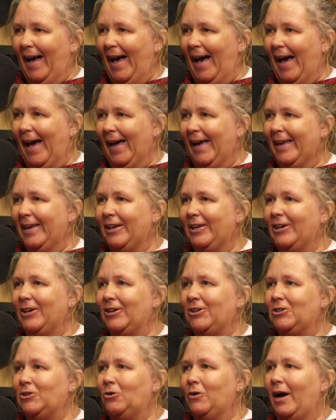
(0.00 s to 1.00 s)

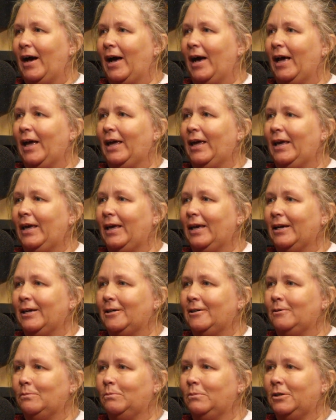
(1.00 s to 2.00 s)
I
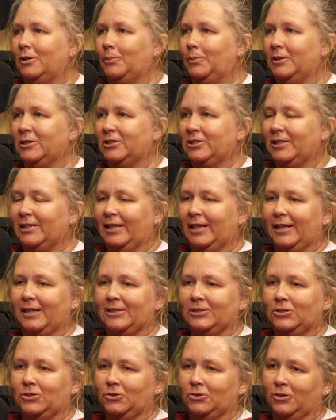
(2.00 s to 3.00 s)
am a person that
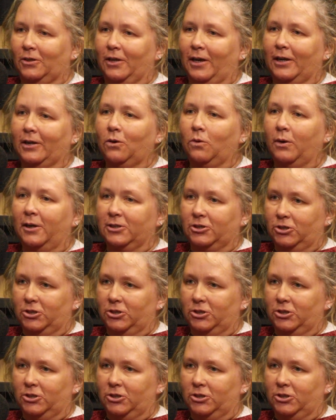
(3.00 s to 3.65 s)
answers a lot of questions.